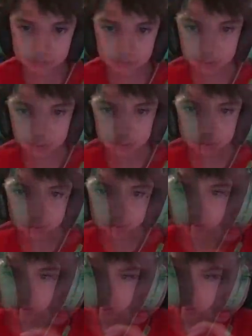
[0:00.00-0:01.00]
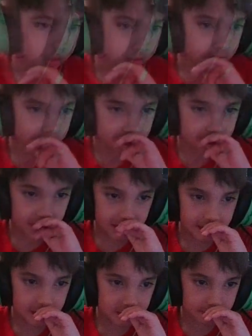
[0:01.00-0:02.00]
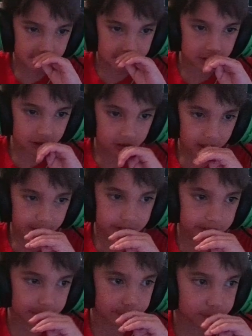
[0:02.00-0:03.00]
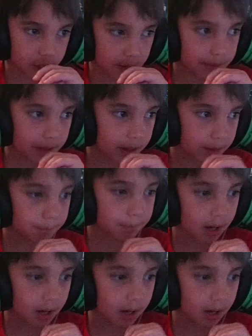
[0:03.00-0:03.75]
Um, if you um, just guys, make sure to like and subscribe and